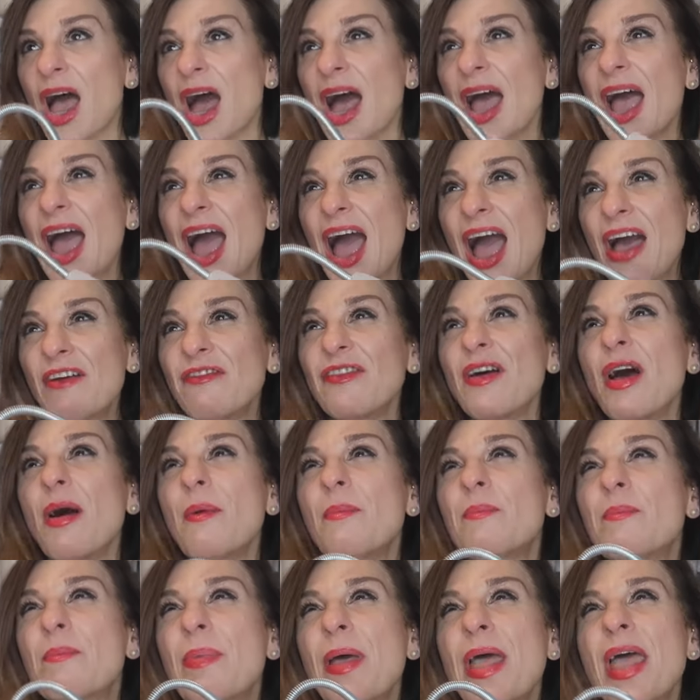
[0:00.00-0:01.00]
I
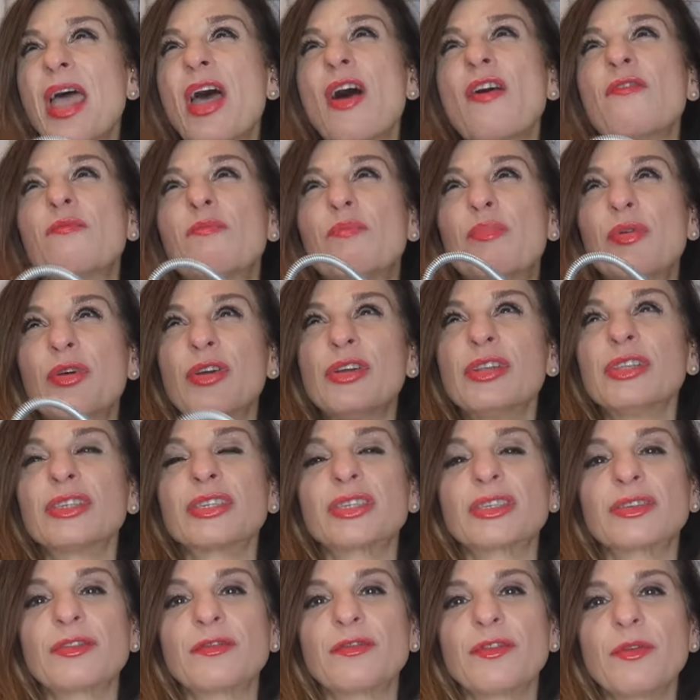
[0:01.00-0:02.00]
have a pair of
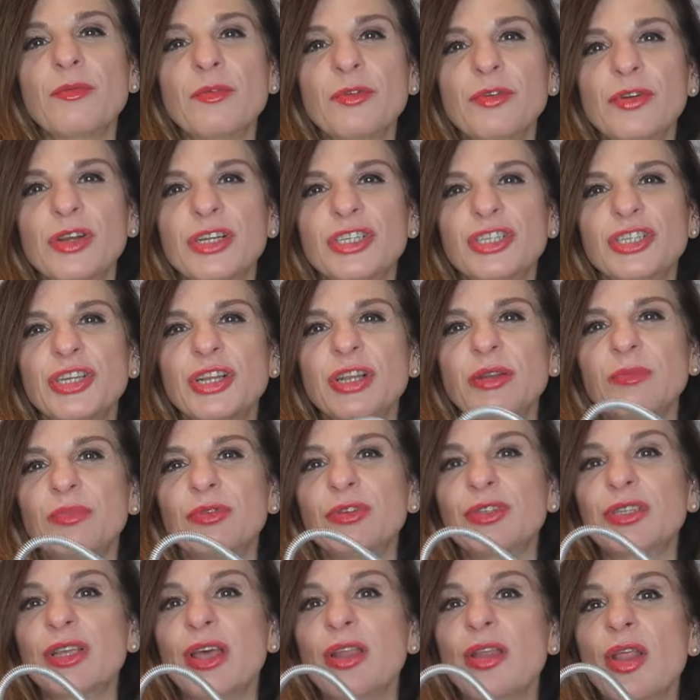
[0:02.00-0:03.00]
boots from Christian
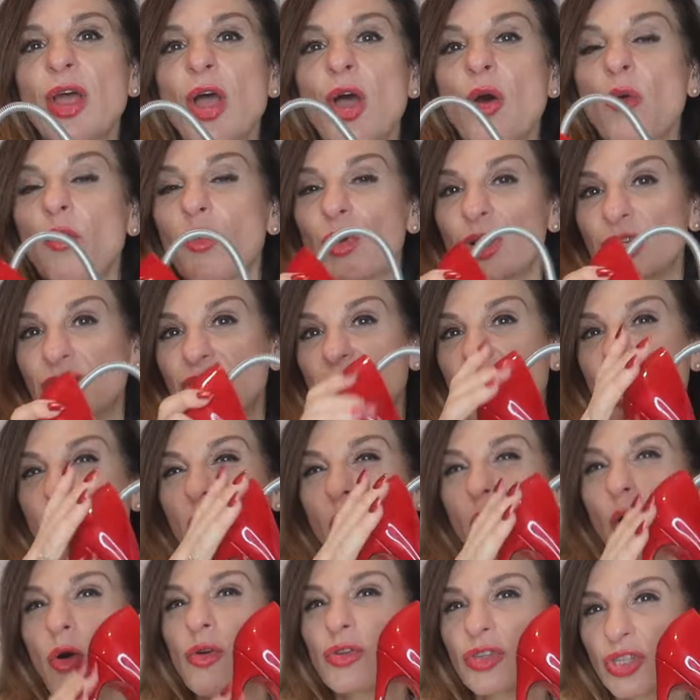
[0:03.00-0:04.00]
Louboutin, which are
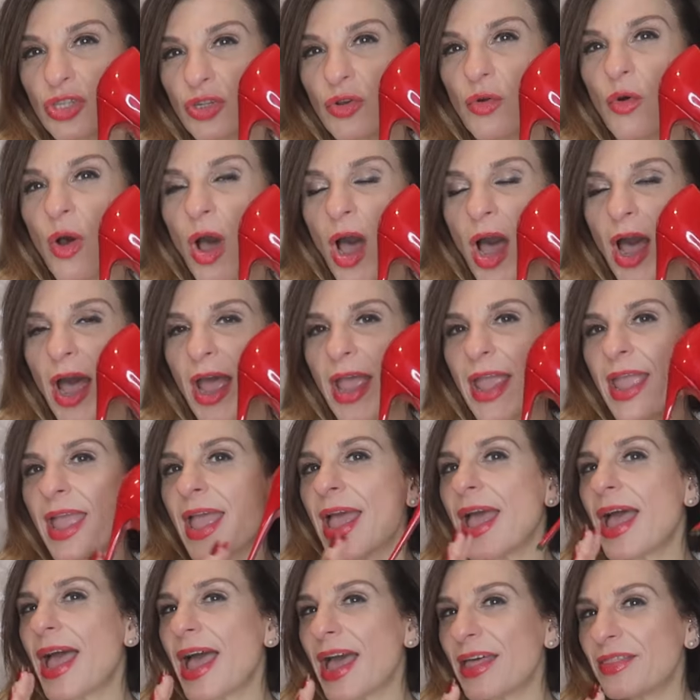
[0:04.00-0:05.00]
also high,
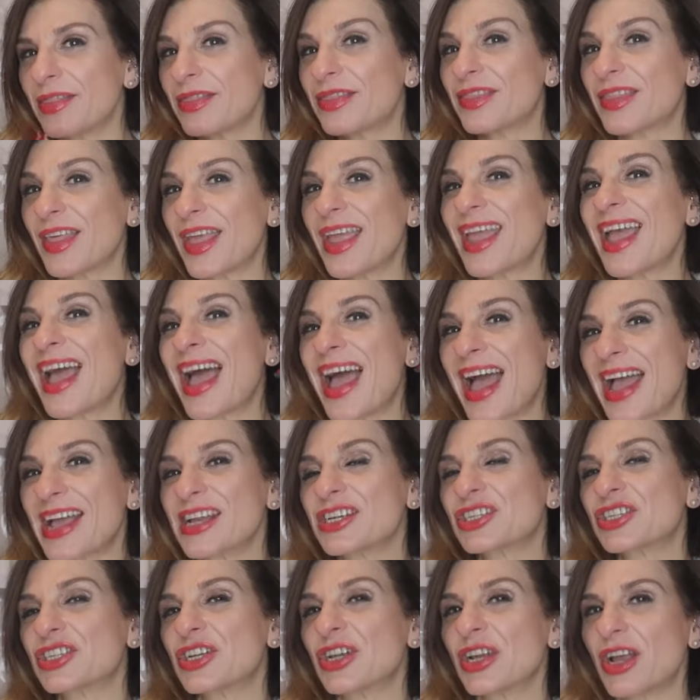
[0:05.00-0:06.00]
and they
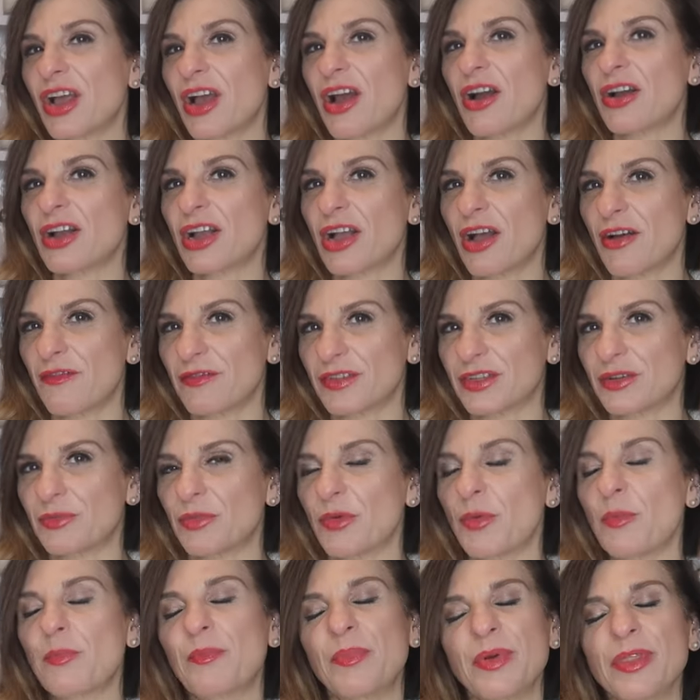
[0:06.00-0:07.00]
actually are
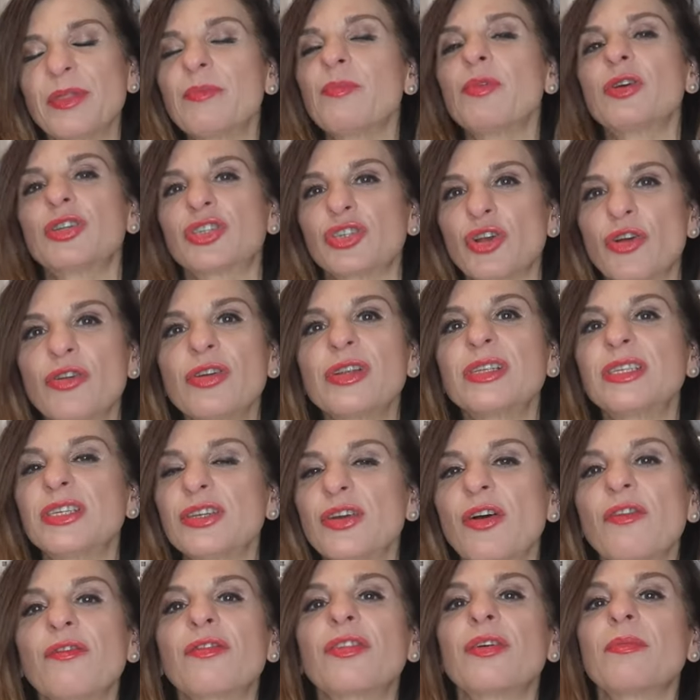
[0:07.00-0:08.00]
comfortable. But the
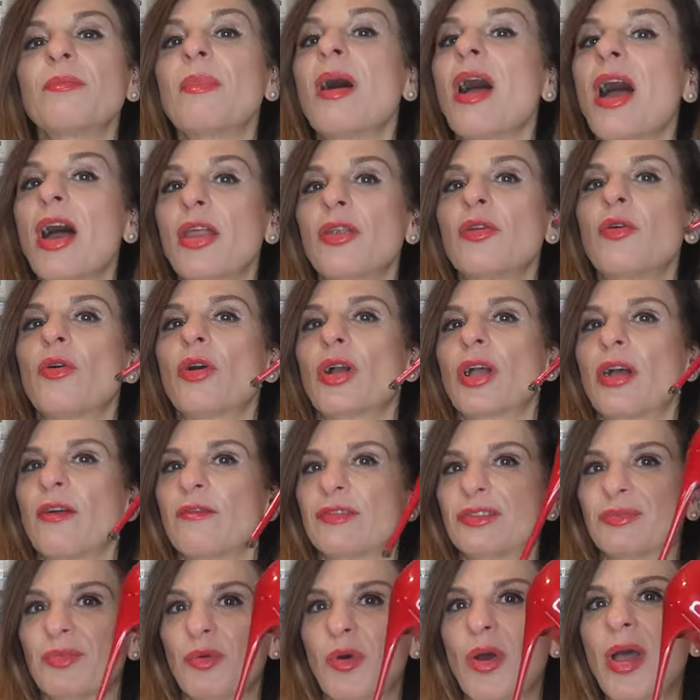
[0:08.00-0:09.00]
majority of them are not
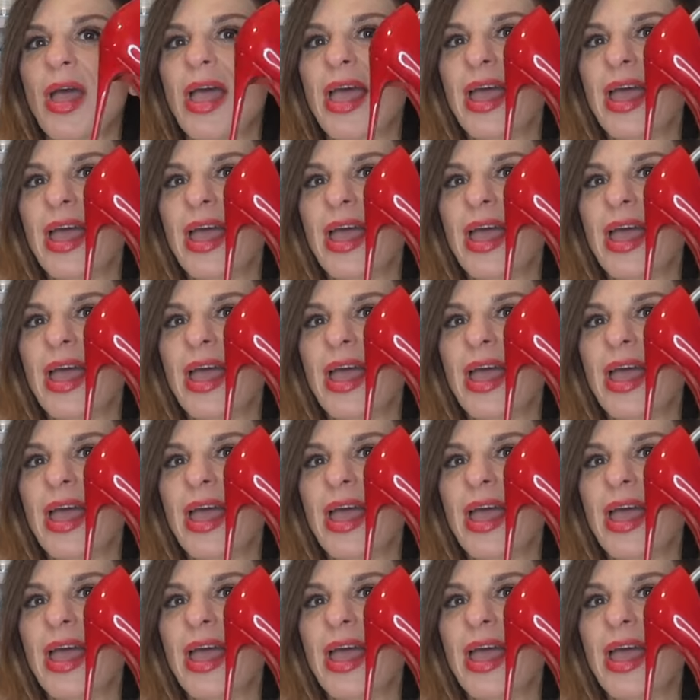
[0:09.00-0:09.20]
comfortable,